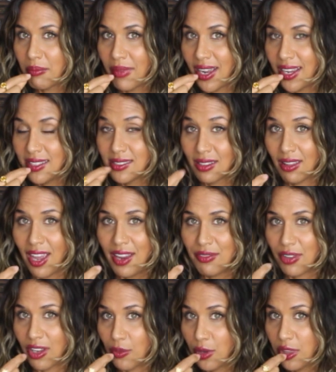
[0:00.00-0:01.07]
my
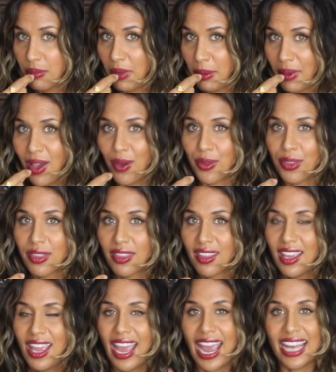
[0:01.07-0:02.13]
saliva, with my mouth.
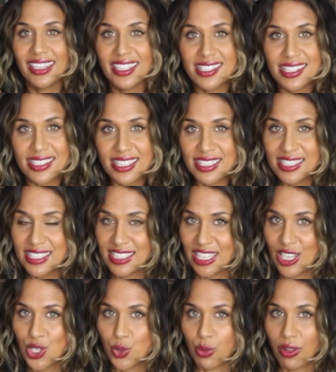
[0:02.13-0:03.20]
And this is
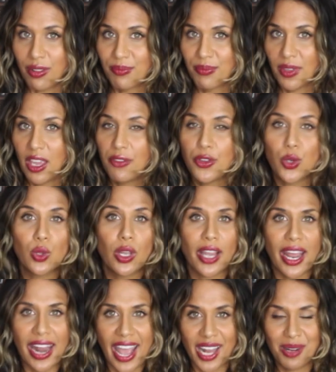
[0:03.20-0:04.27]
instinctual. If you look
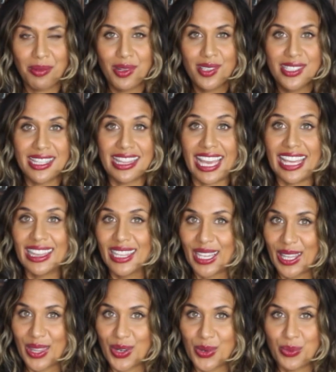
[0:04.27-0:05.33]
at animals, they
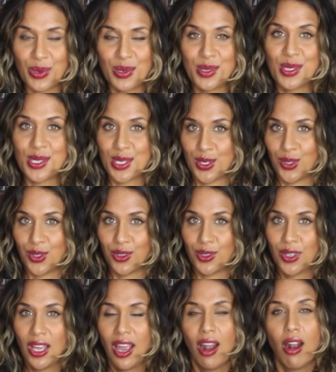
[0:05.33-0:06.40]
lick their wounds too.
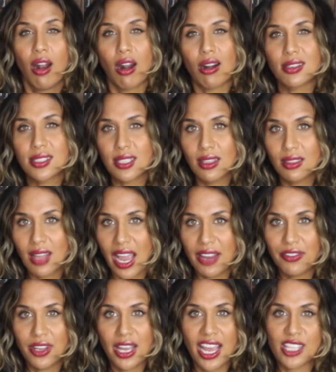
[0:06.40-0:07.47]
Our
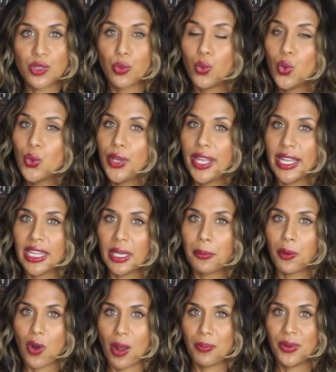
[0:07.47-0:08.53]
saliva has wound healing
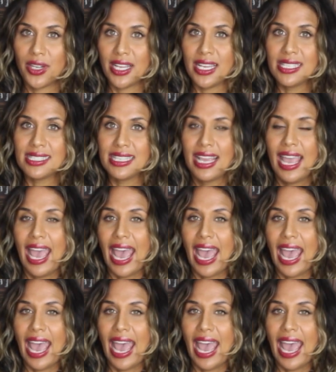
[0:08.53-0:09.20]
properties,